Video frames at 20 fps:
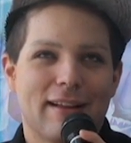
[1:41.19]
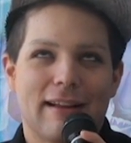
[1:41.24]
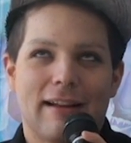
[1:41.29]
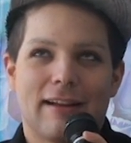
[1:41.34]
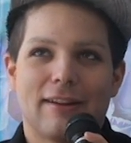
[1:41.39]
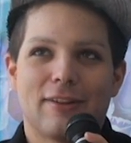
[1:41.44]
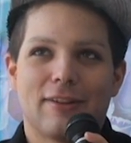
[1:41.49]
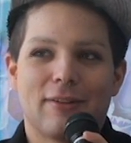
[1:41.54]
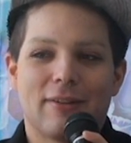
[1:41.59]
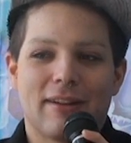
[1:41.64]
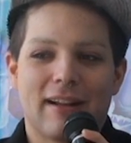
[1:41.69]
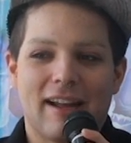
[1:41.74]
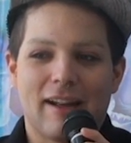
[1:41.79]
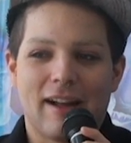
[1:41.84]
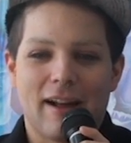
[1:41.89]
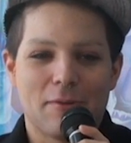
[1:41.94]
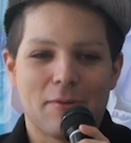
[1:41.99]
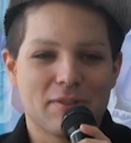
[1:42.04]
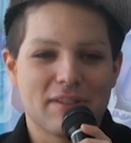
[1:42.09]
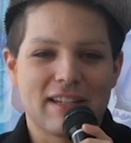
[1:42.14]
know,
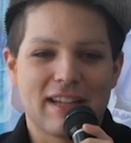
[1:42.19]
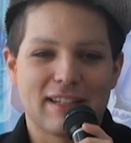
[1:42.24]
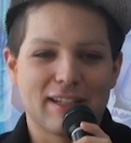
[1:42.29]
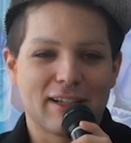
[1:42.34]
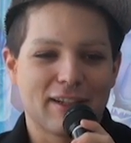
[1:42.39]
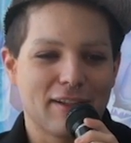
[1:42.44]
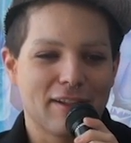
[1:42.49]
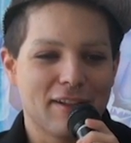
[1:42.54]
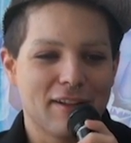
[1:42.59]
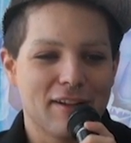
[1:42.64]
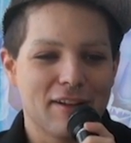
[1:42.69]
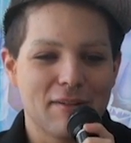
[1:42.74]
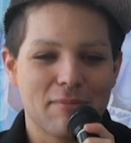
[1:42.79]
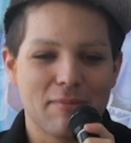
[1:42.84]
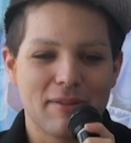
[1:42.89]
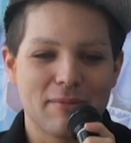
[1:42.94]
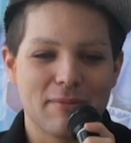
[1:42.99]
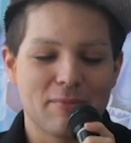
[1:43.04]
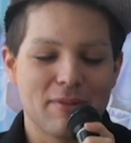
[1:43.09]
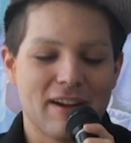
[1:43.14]
I was at the club
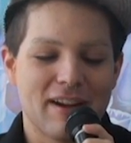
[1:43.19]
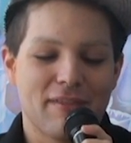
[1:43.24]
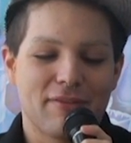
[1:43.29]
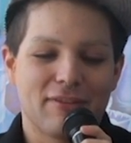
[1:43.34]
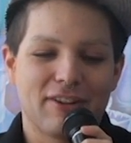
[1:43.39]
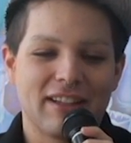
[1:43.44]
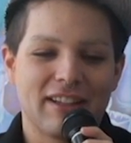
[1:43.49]
and whatever,